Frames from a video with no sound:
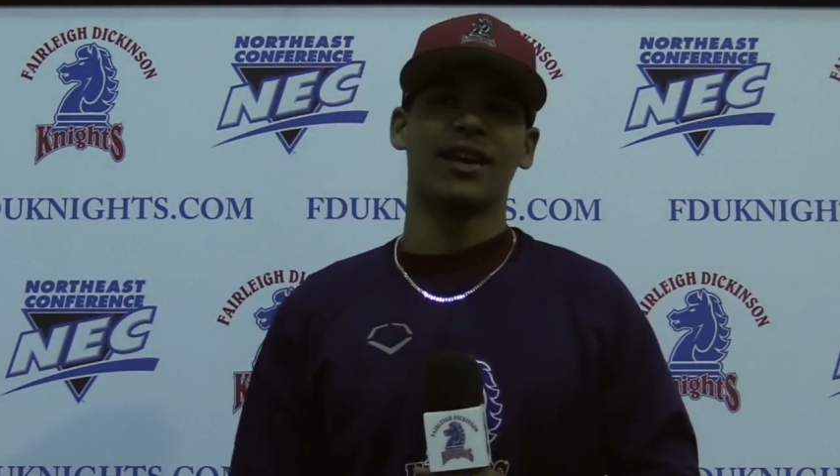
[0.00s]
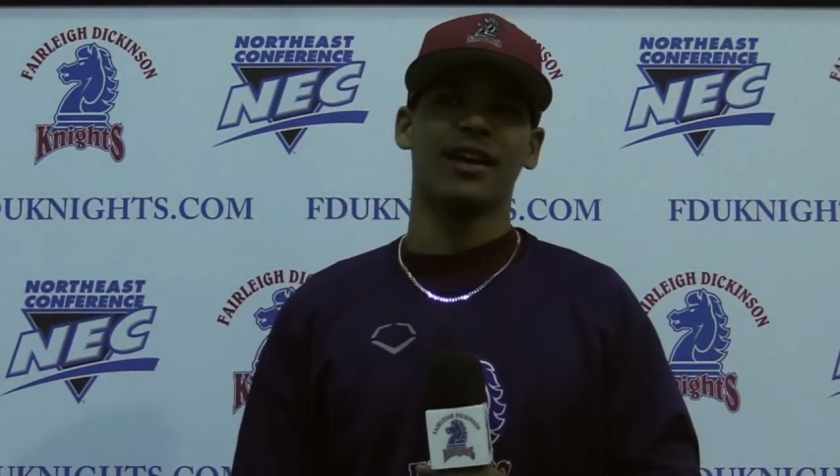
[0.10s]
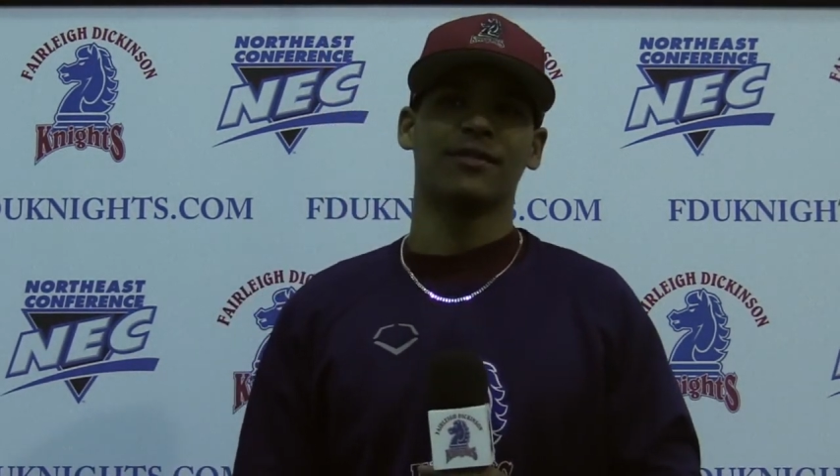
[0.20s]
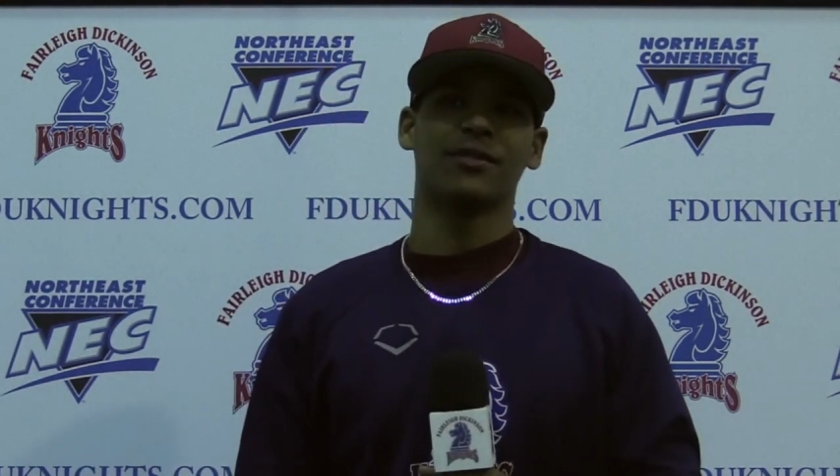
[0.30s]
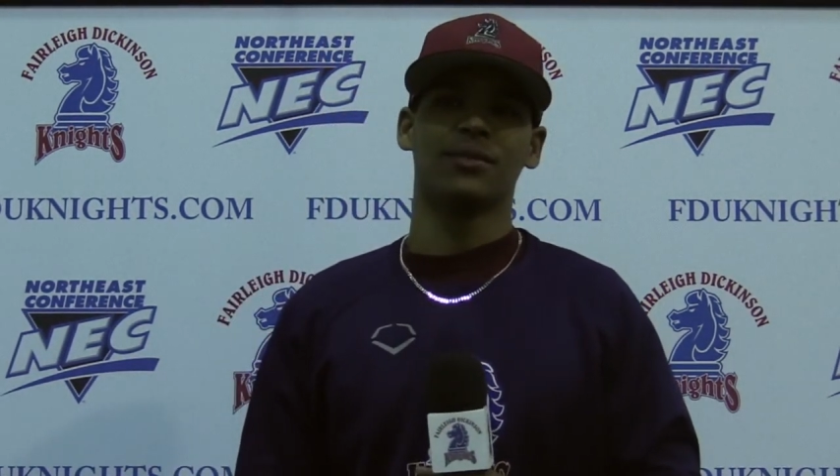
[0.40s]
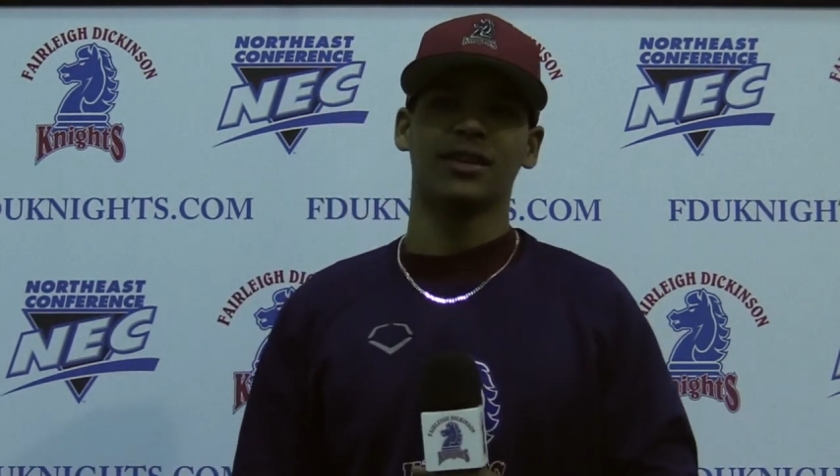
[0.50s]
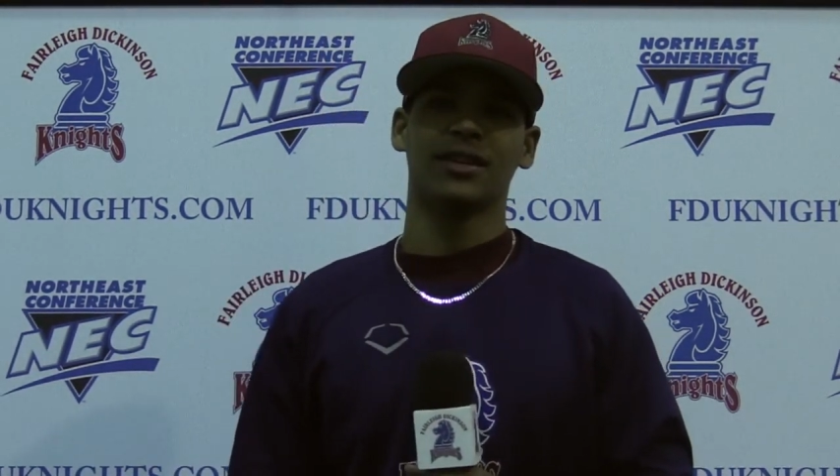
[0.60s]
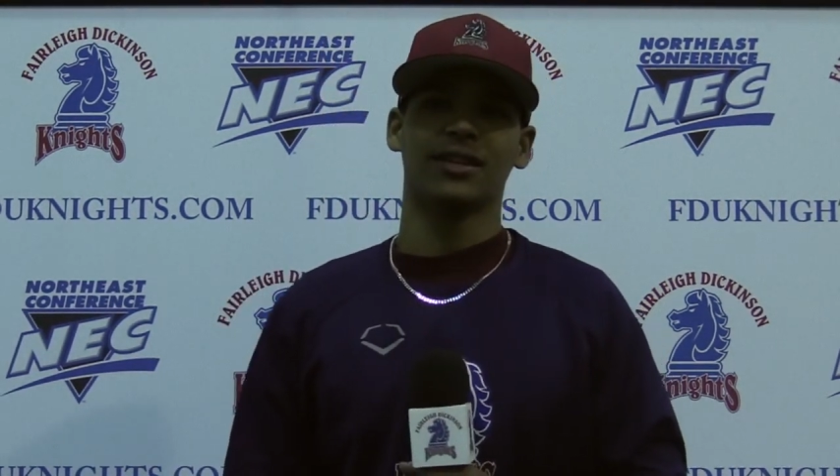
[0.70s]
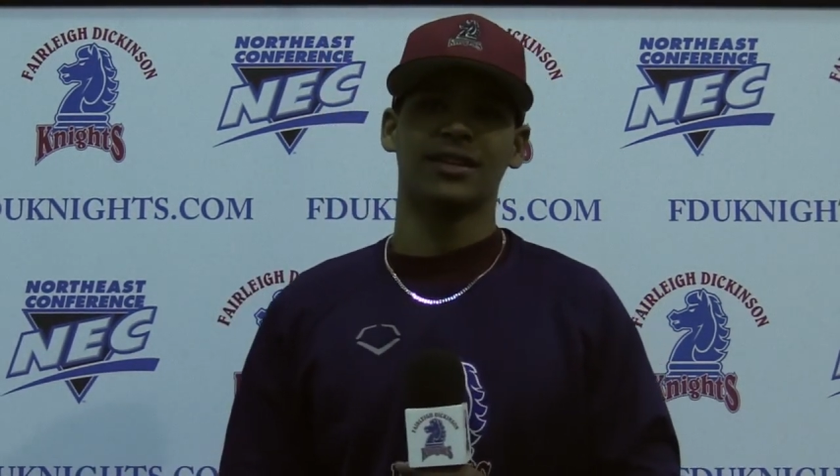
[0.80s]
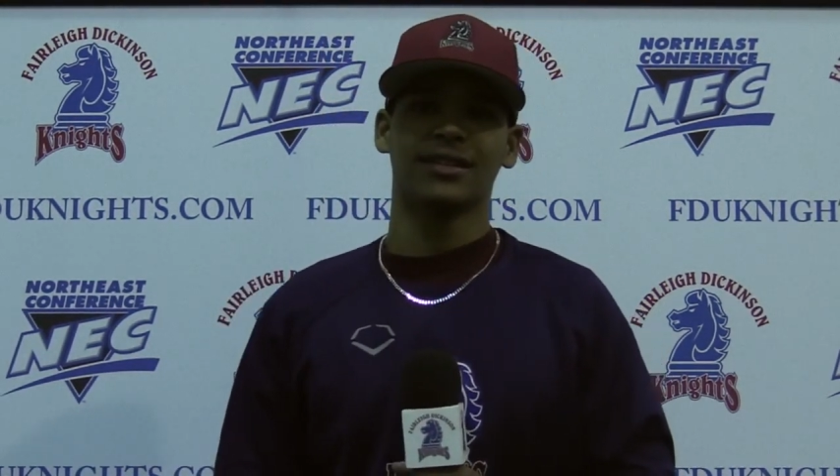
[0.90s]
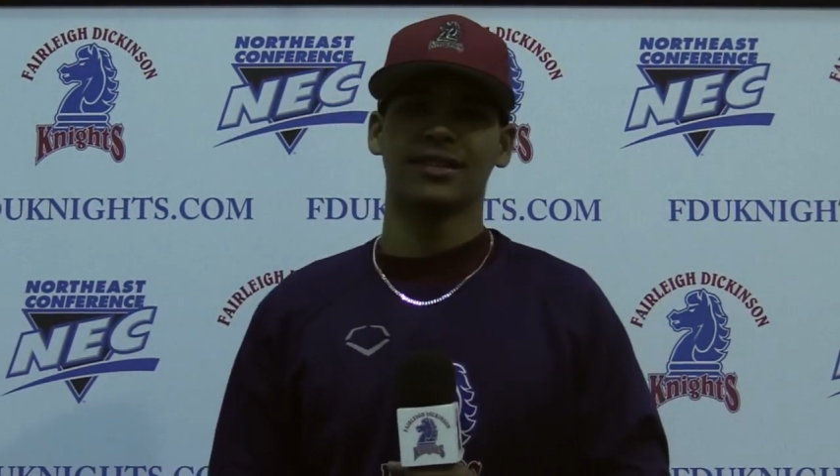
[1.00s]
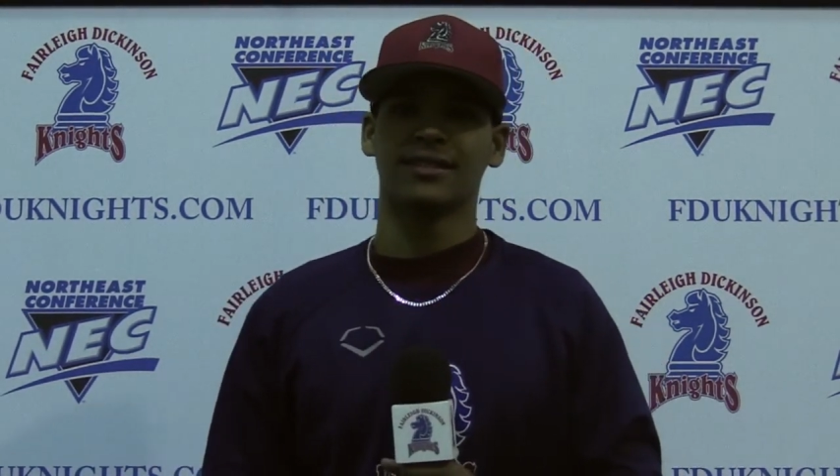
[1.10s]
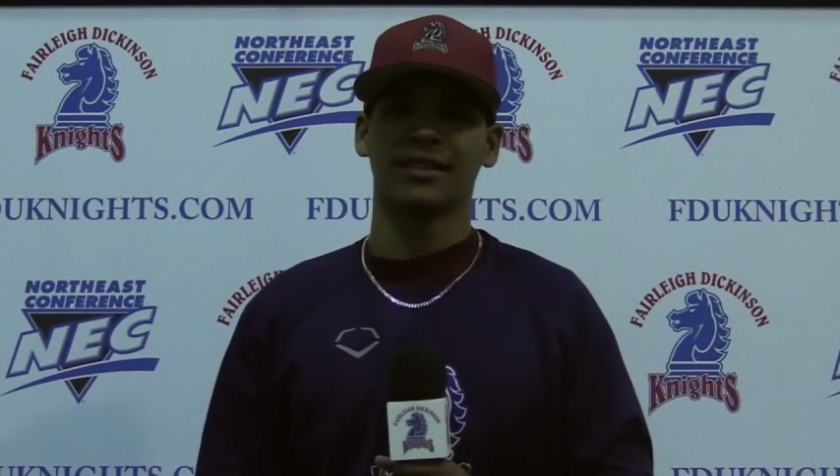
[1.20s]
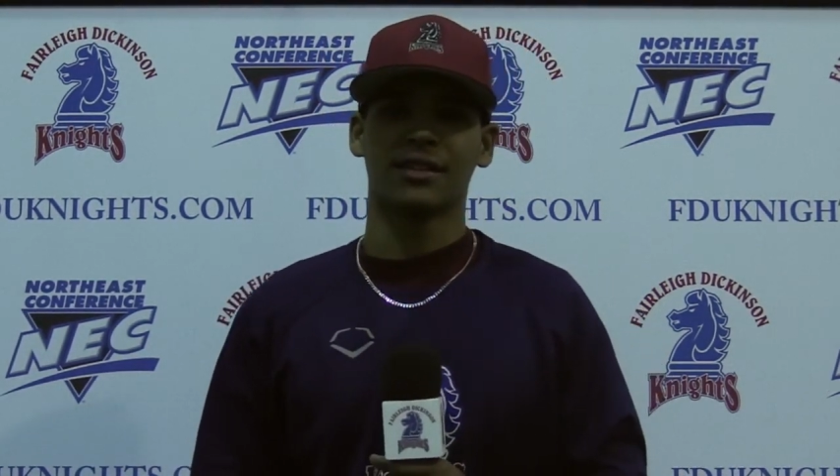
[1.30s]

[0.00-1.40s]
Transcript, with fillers: have to be to